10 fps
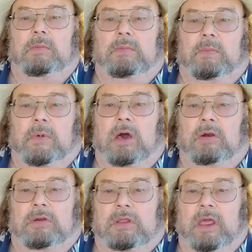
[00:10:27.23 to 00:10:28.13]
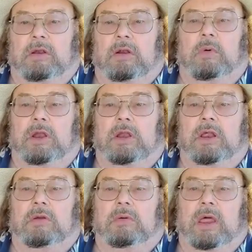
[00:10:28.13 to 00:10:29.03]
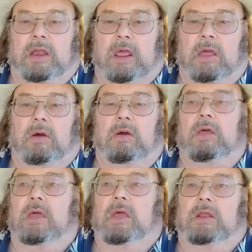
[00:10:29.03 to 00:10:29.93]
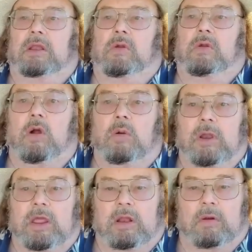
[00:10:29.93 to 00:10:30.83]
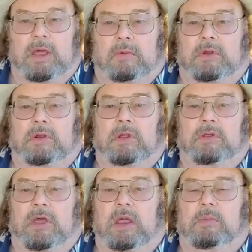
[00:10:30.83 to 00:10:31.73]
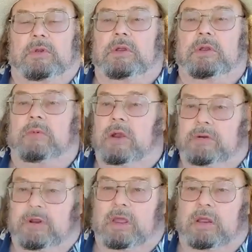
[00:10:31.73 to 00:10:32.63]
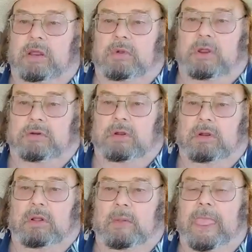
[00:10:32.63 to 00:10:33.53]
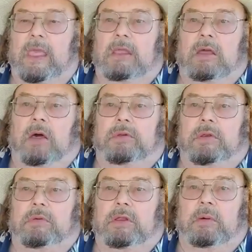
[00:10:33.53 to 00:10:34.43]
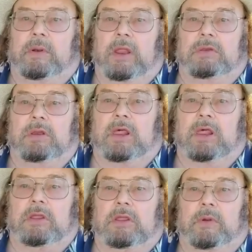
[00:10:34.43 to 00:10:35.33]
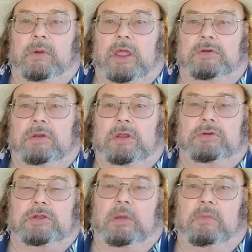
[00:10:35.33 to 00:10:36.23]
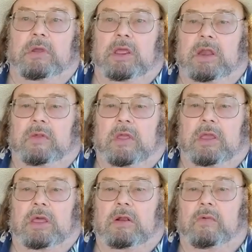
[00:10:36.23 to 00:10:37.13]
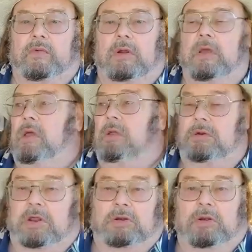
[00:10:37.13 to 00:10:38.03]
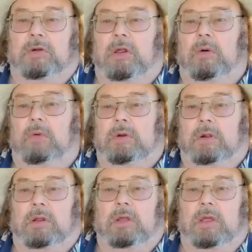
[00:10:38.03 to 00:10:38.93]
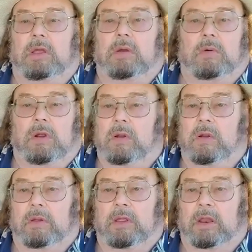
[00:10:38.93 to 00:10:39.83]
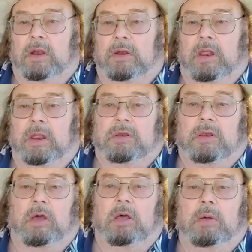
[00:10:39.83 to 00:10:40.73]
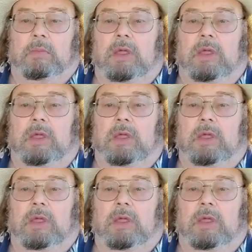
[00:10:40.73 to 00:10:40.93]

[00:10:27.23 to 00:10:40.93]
modern standard what it is right now. Normally, you don't have to do that, but you better check and make sure. Also, some places have stipulations that you can't bring anything in over 10 years old, or where, and some